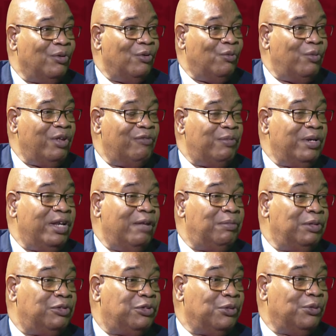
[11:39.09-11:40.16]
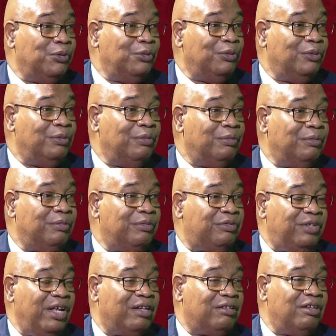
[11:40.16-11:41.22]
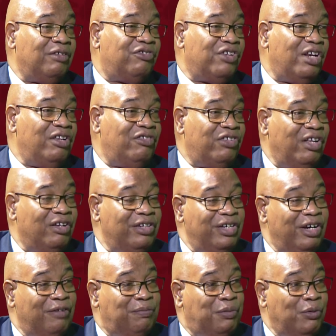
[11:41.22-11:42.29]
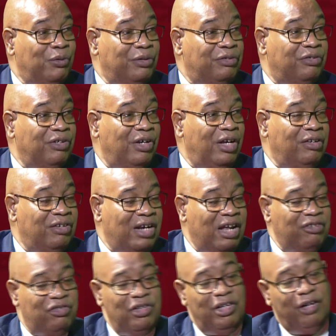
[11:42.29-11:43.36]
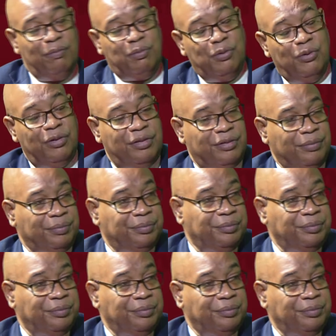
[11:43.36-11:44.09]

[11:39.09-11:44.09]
We've been able to take the Chedijegan Airport, International Airport,